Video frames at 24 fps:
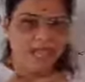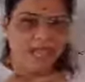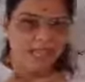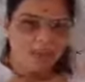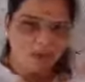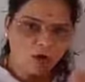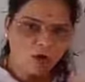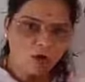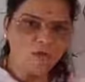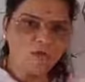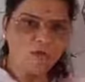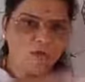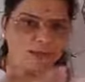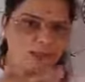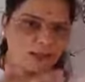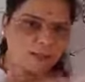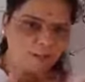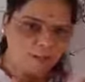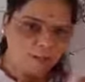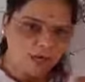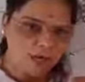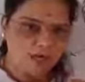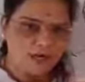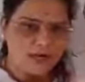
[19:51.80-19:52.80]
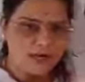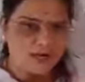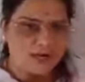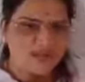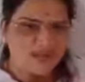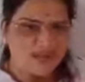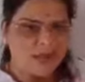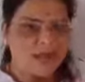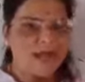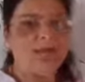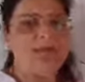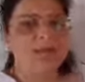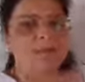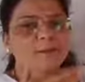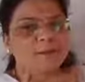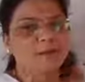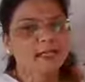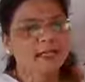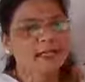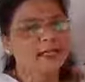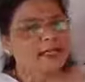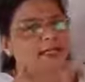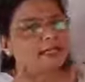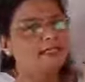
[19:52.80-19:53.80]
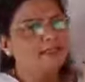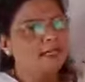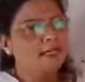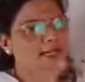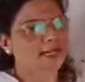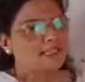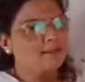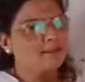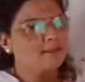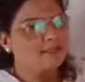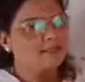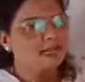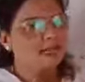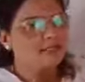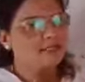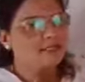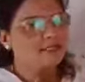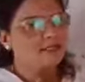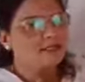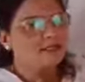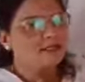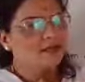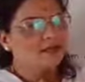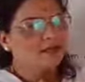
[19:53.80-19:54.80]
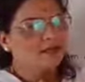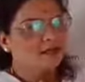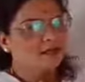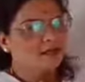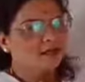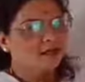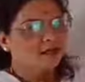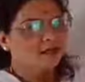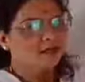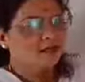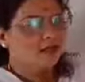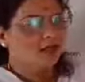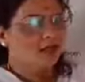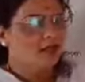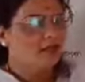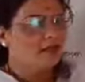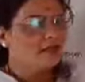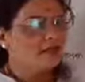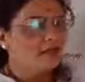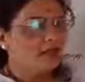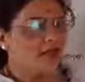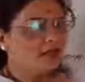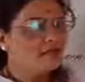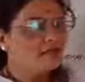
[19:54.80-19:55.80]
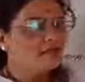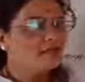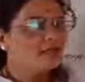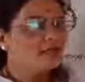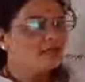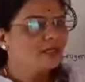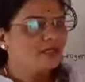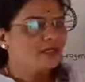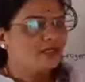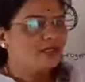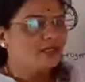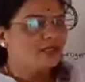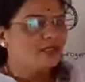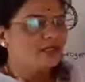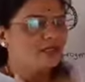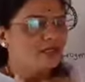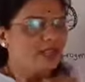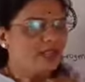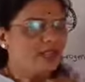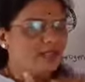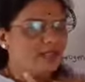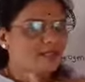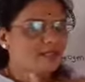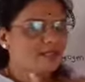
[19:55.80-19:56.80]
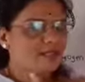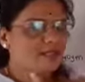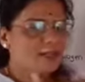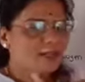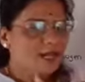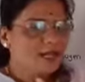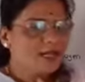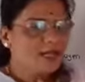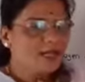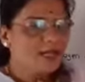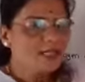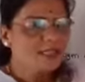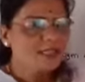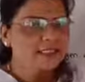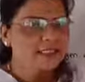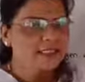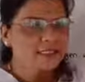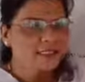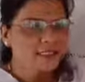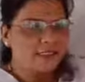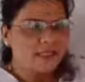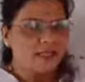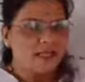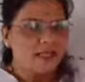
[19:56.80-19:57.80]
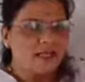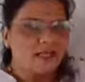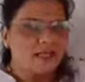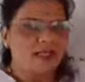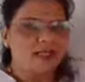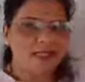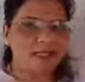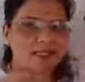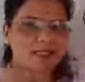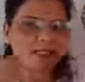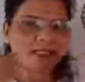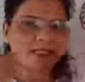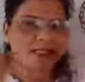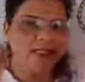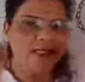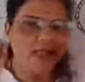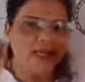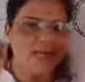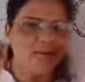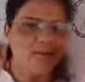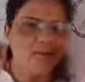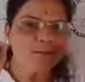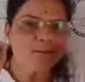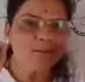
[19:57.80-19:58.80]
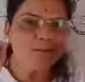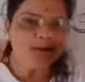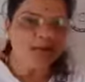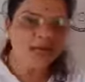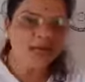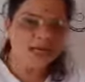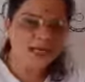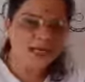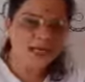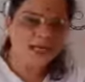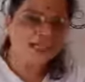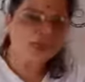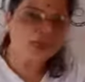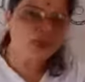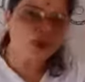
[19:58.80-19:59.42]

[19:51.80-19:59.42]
along with the blood, and bleeding takes place, And whenever there is a pregnancy, there is a temporary